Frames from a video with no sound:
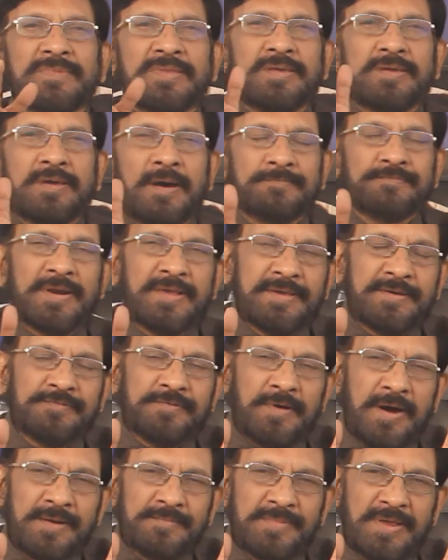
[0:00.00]
You apply a
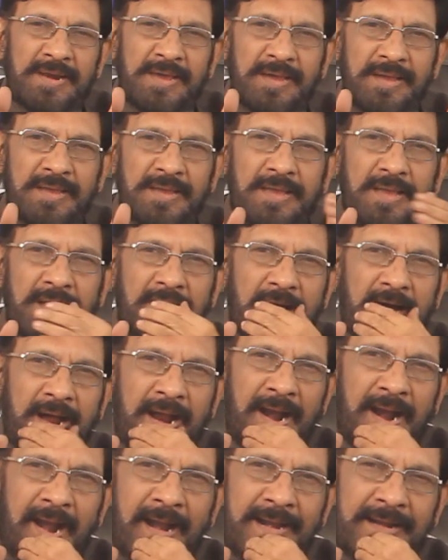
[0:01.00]
formula
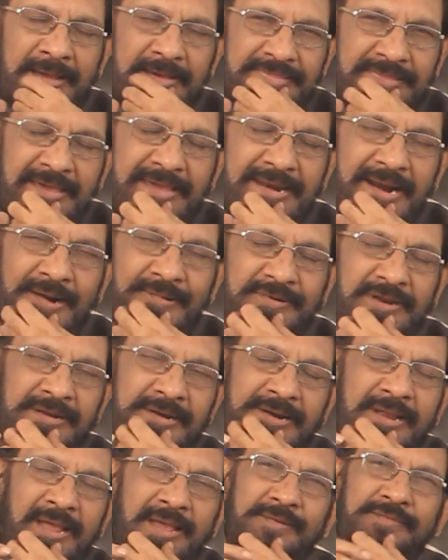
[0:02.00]
and
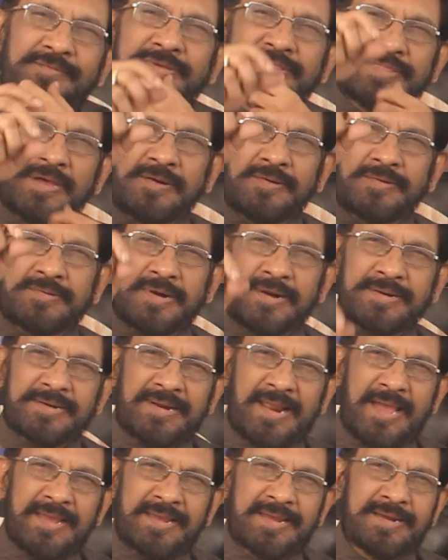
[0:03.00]
thereafter, without
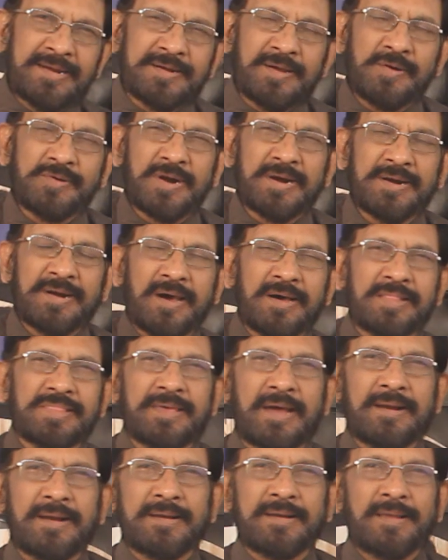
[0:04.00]
dragging down and all
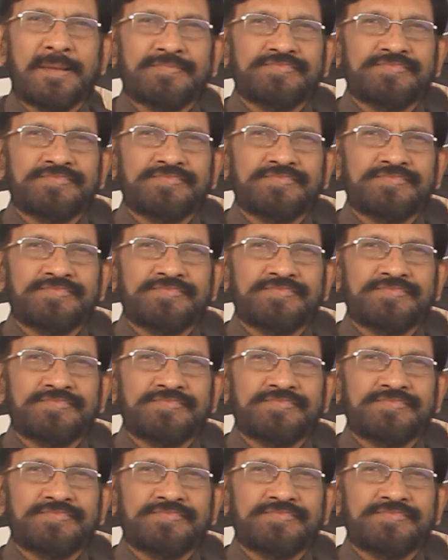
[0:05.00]
that,